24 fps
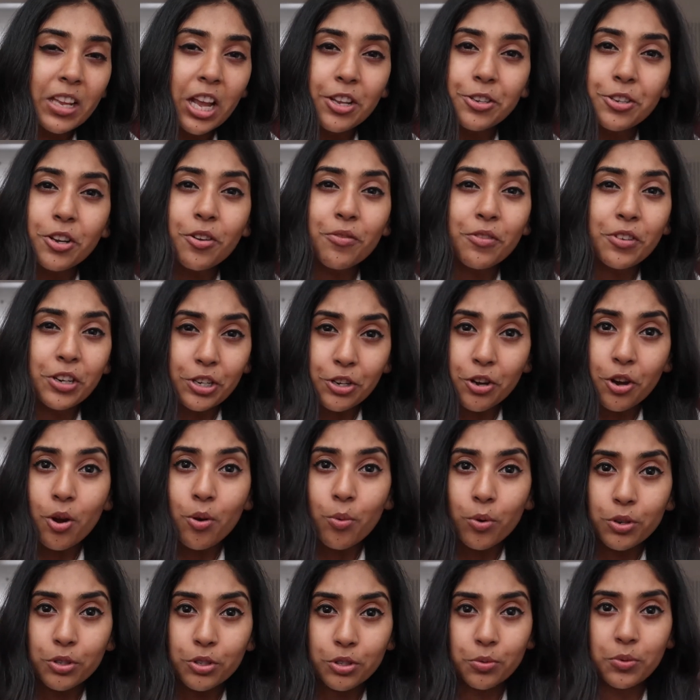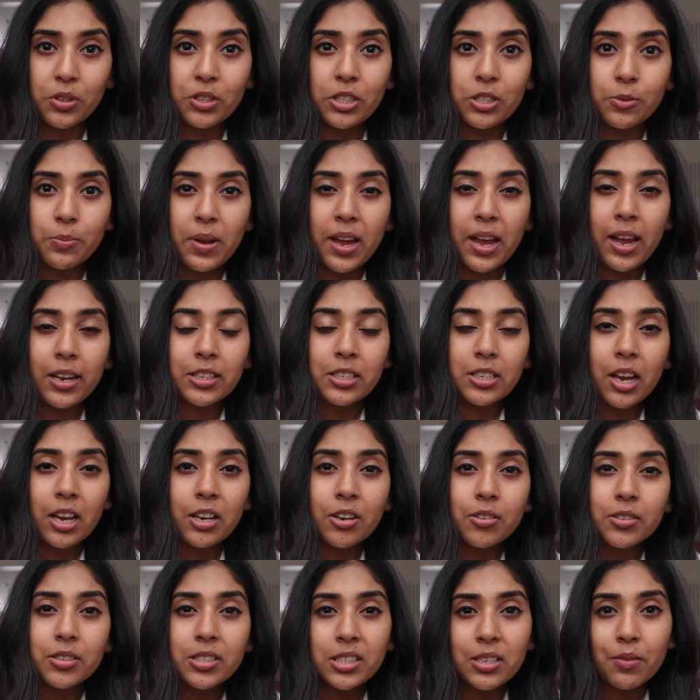I don't really know what to expect. I
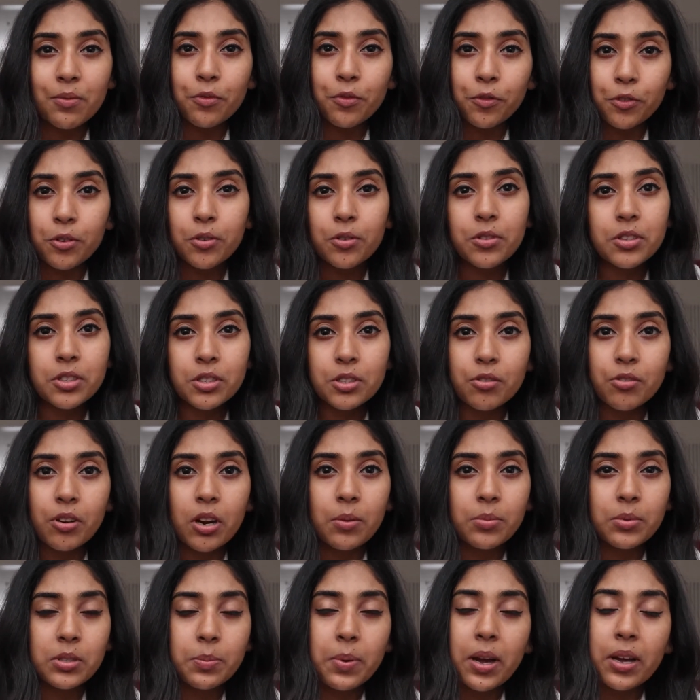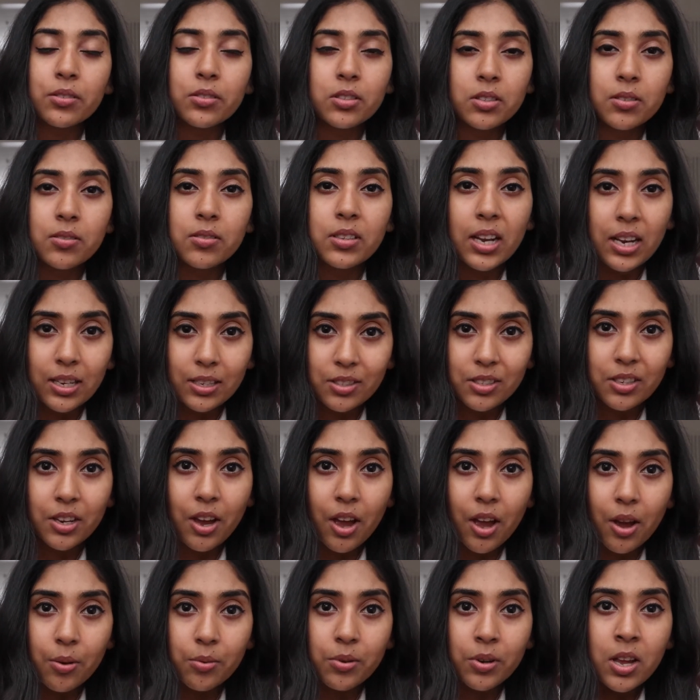got sent through the script about 2 days
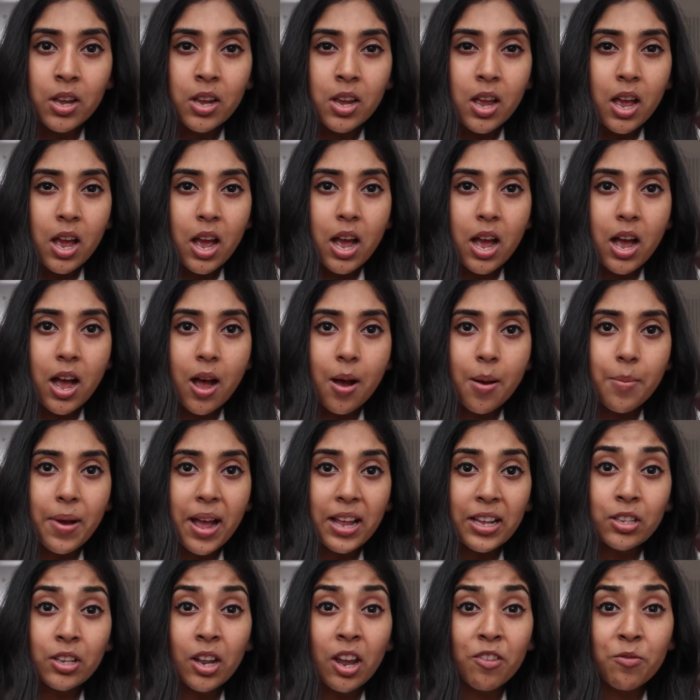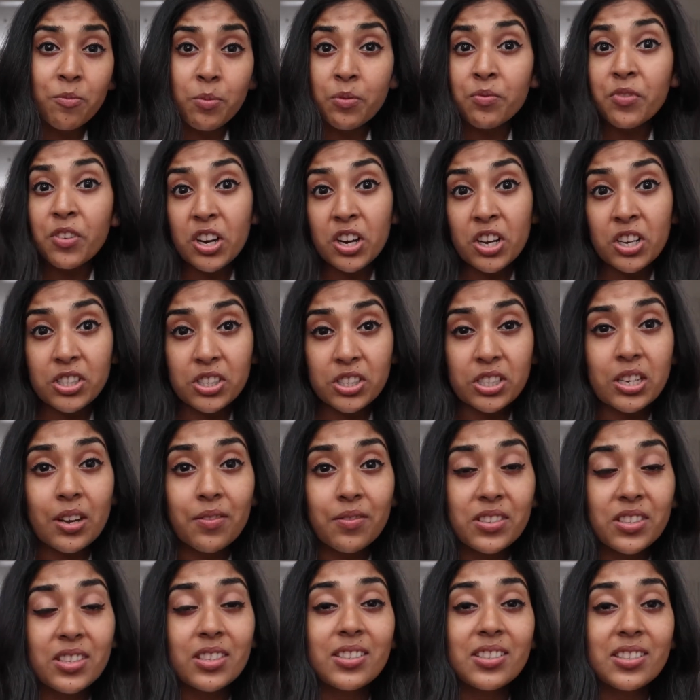ago, and I've been rehearsing
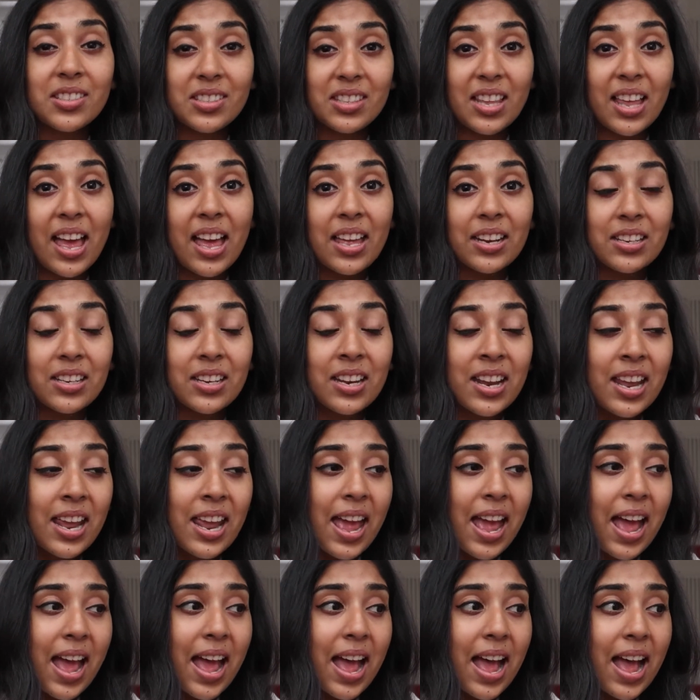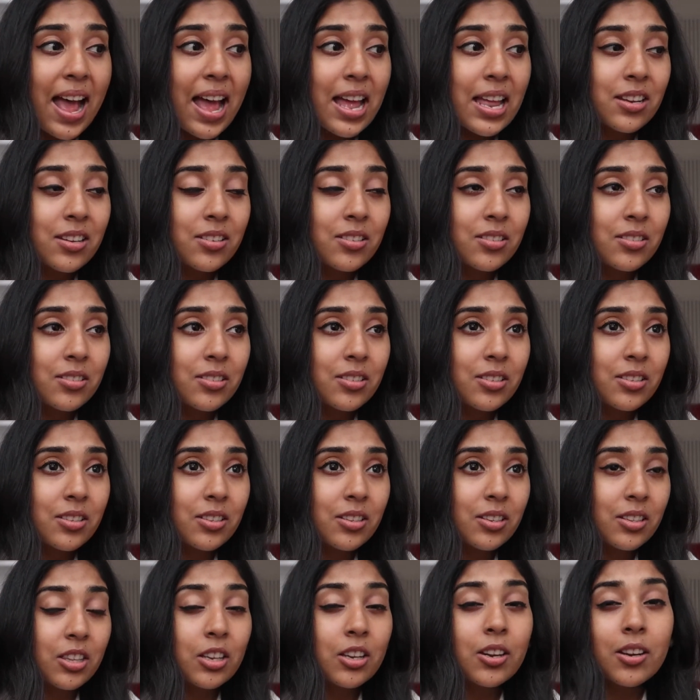ever since then. And
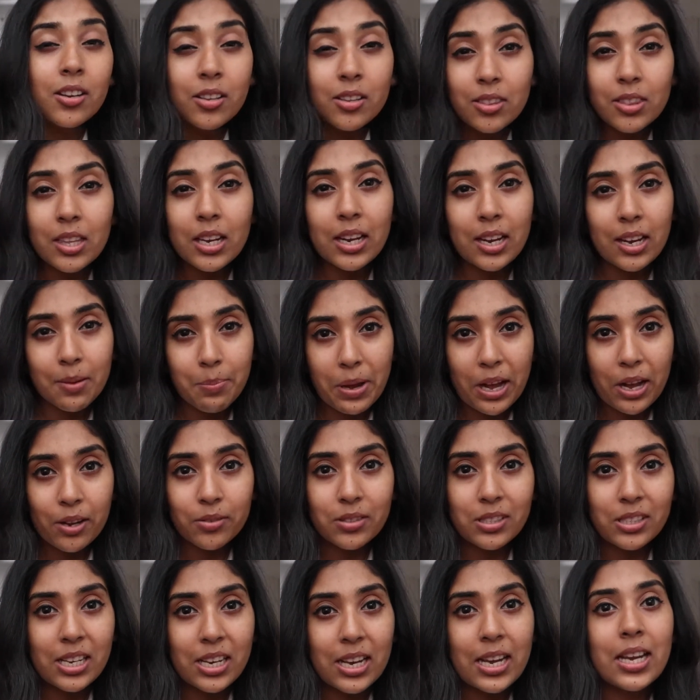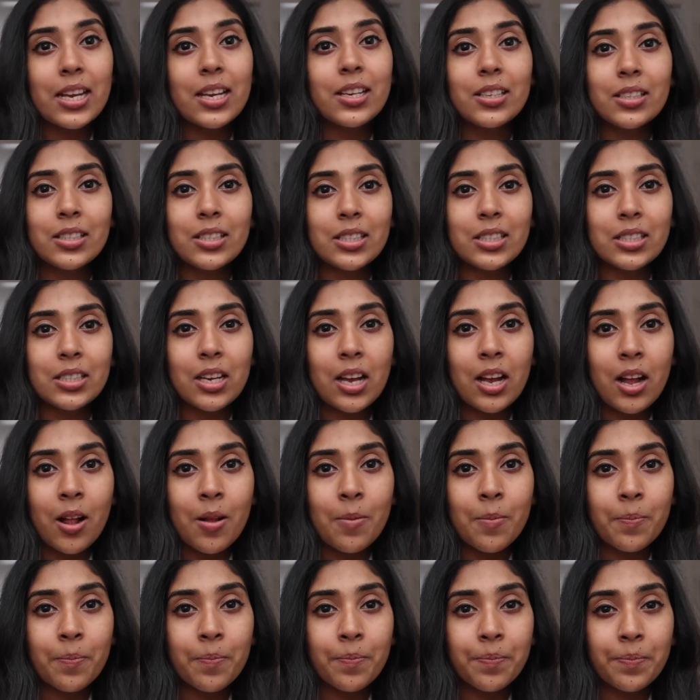the good thing about it is
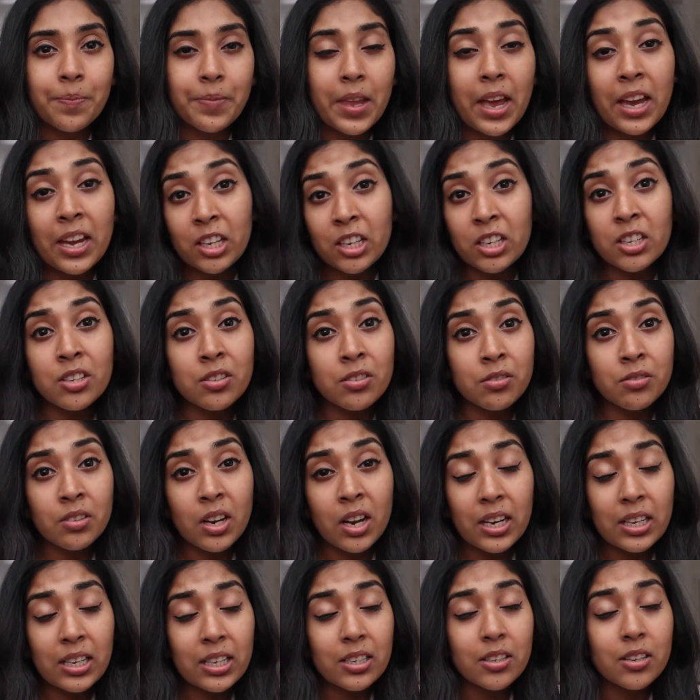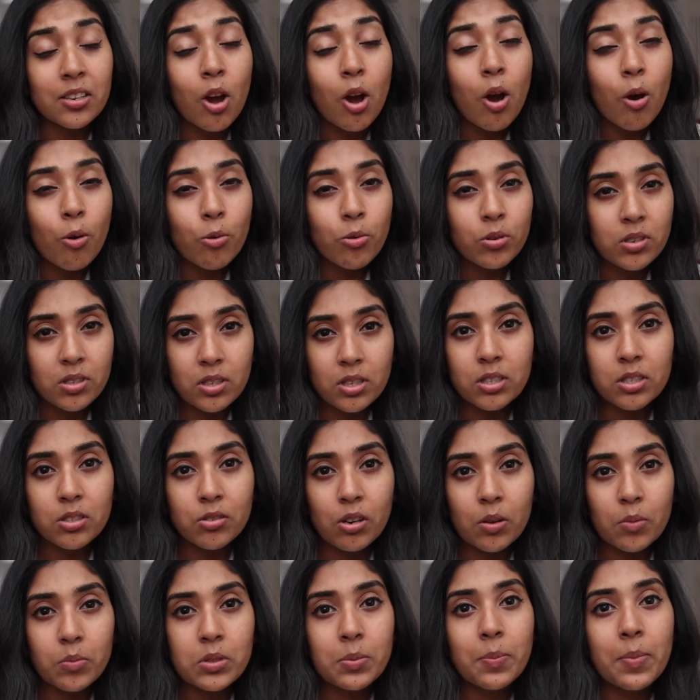I can hold the
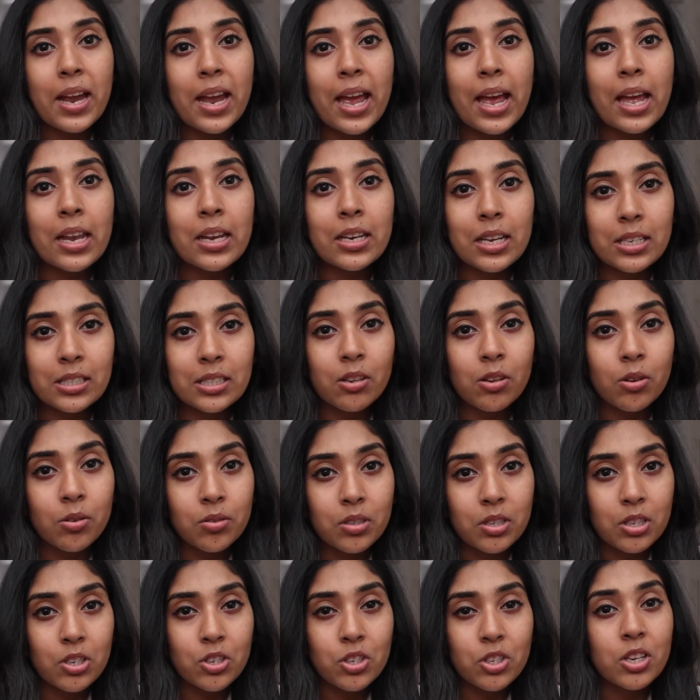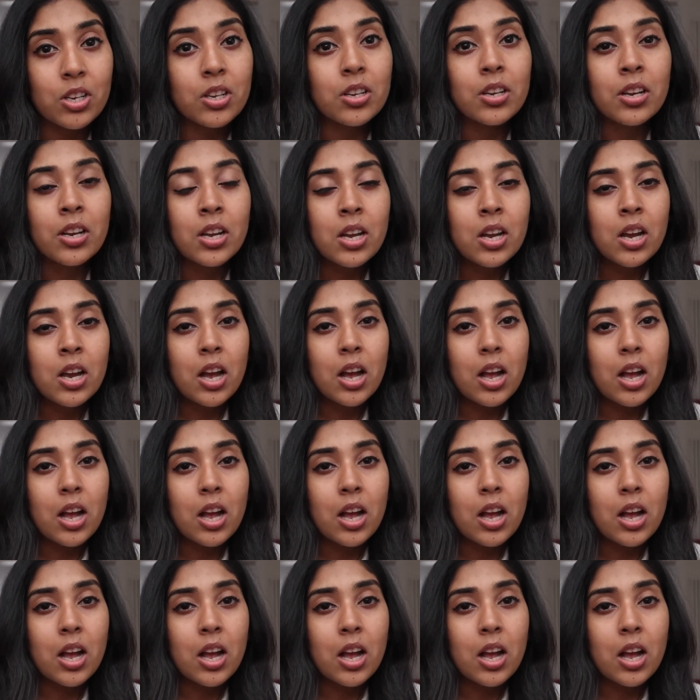script in my hand as I audition.